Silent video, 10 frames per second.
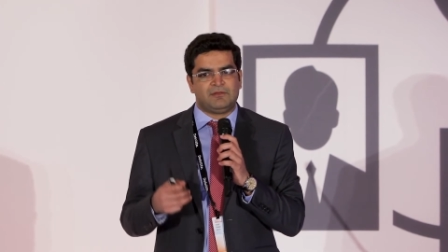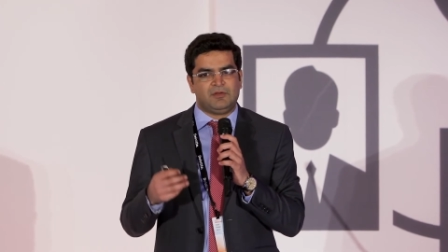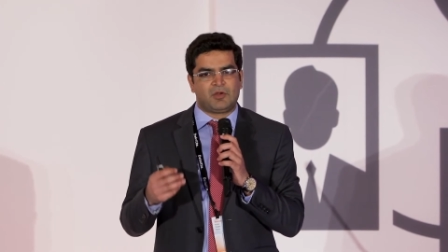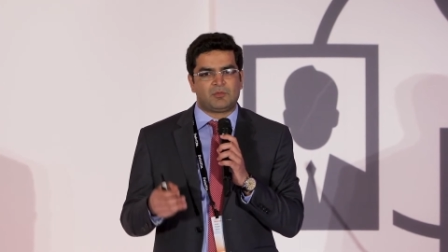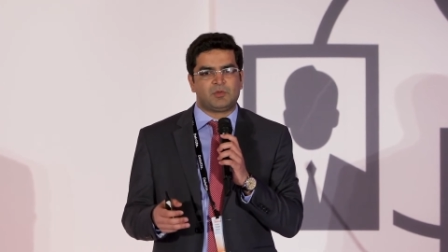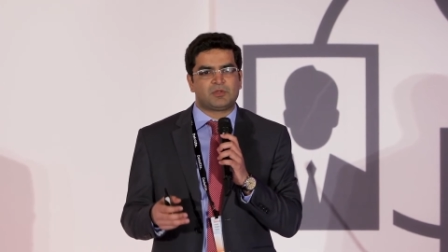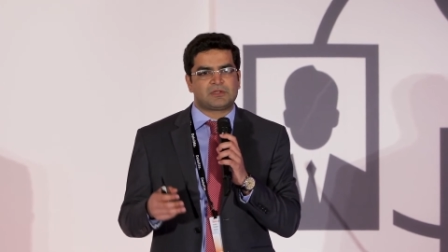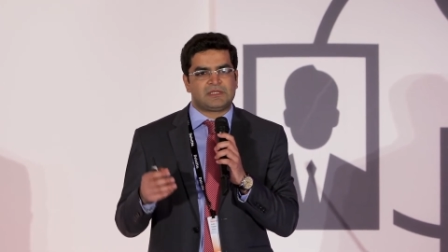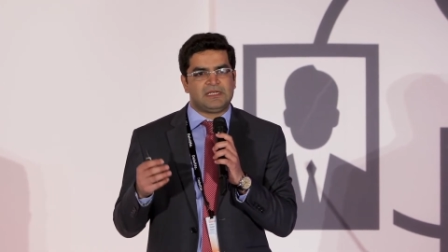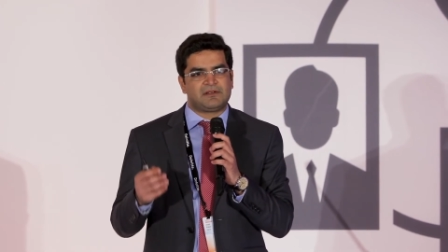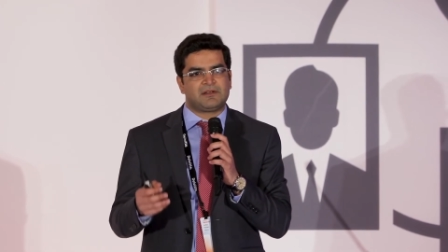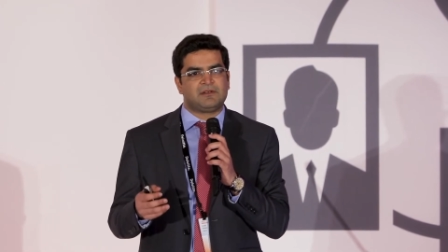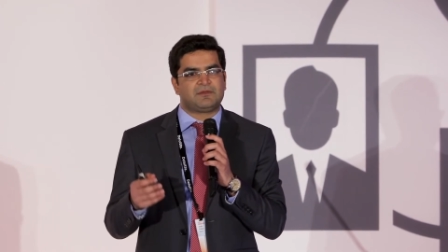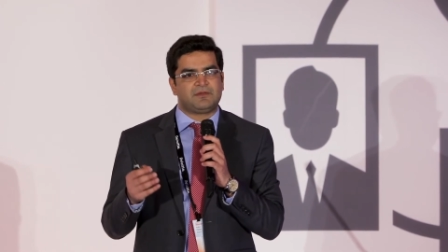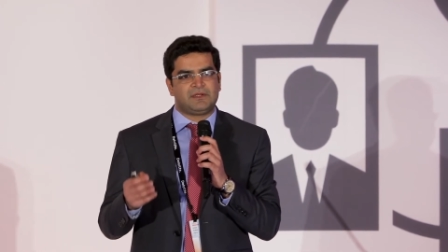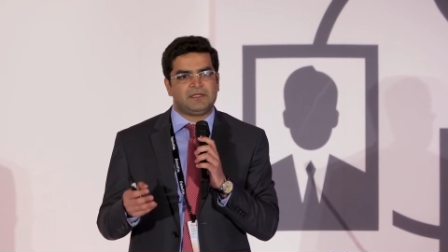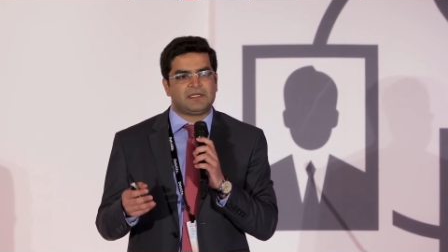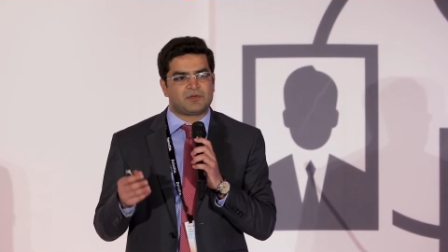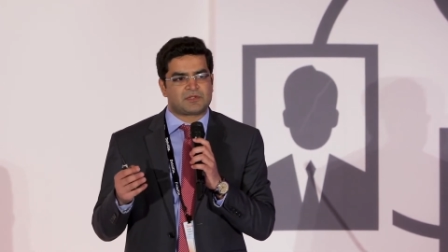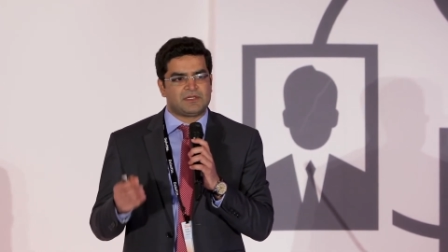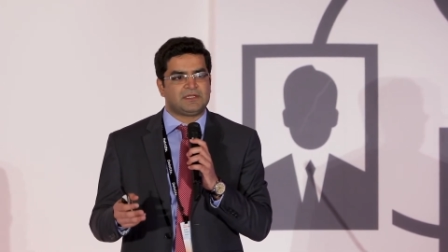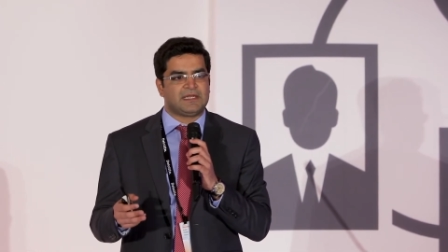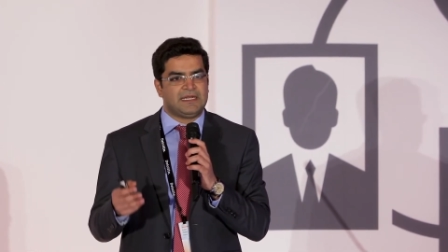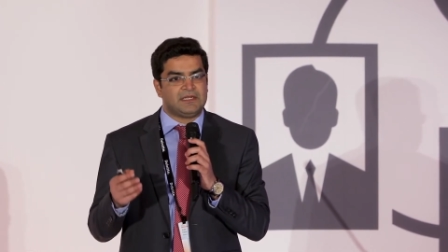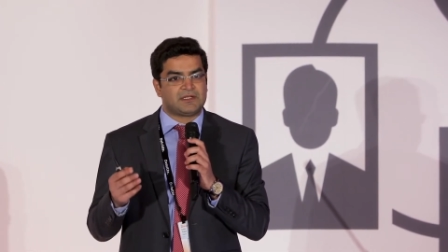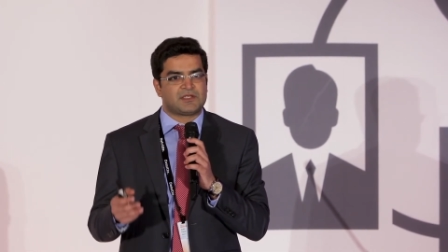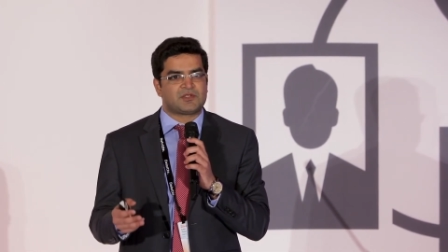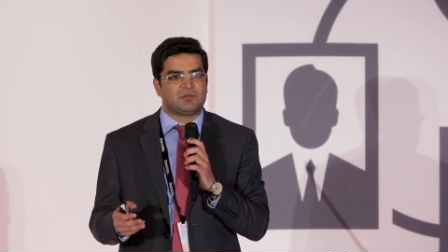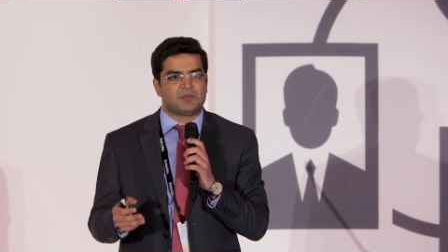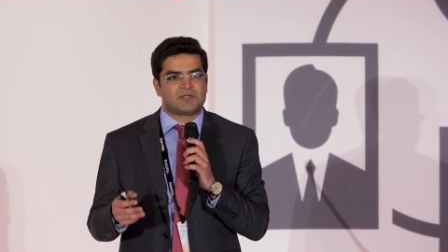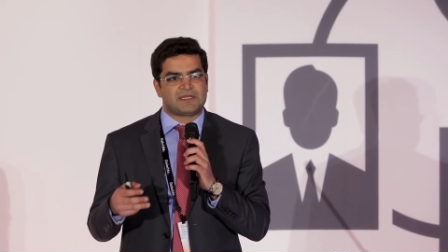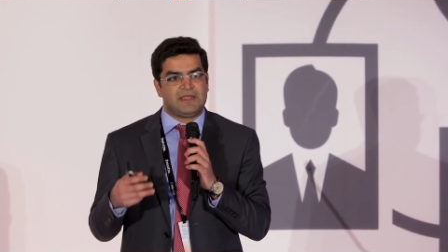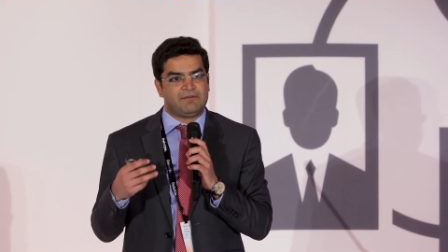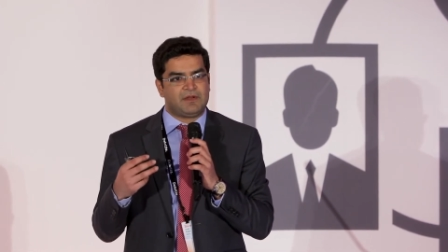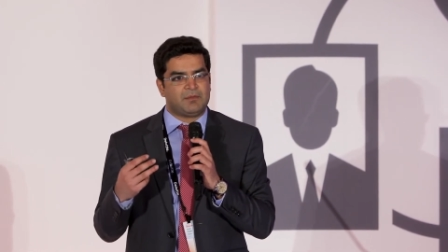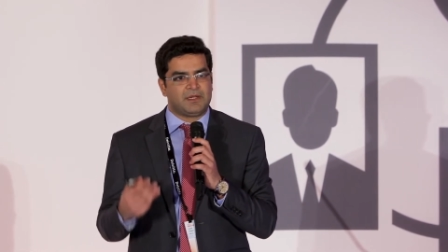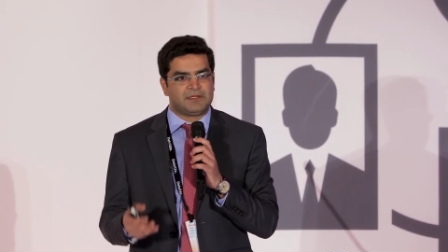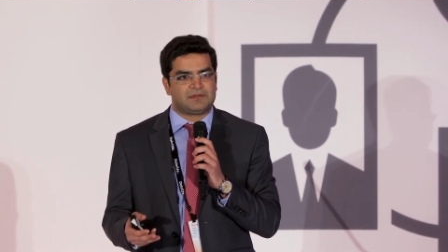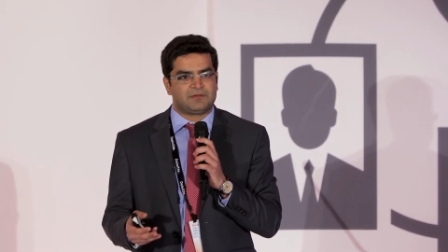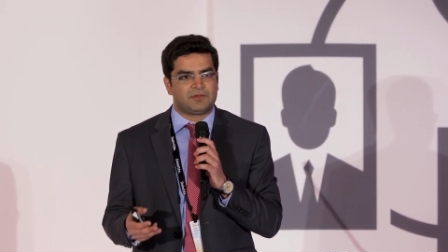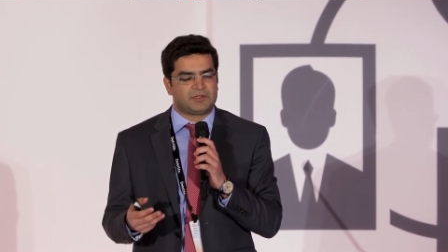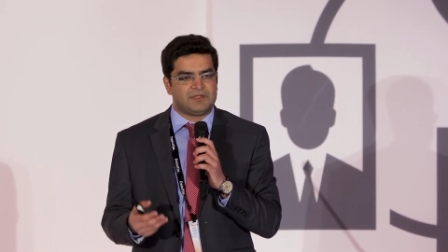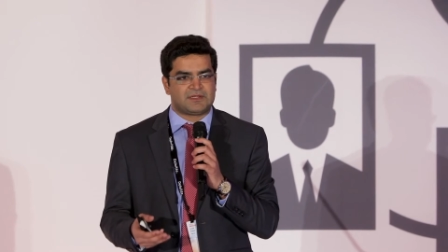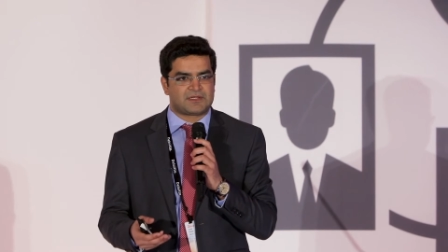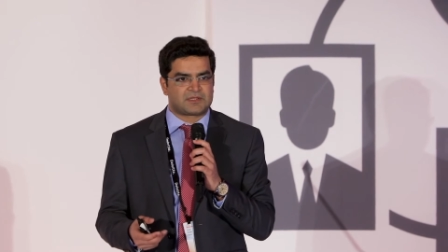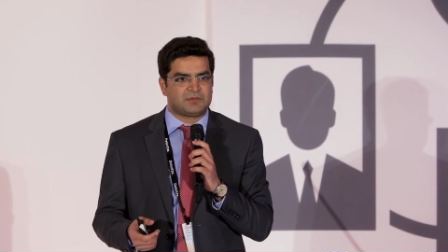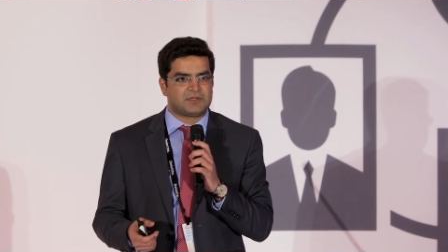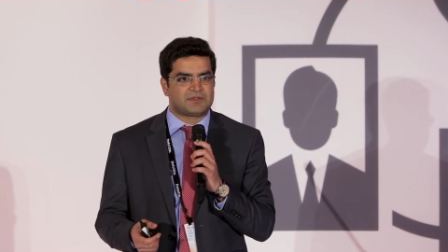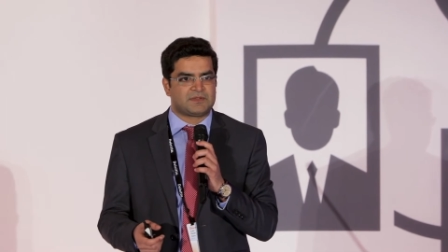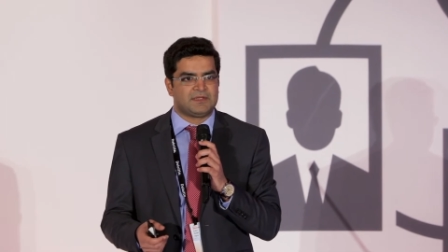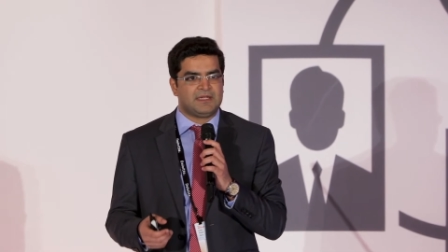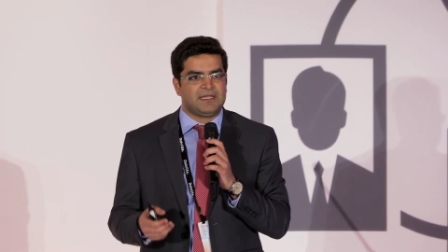We onboard 350,000 end consumers every month for these customers.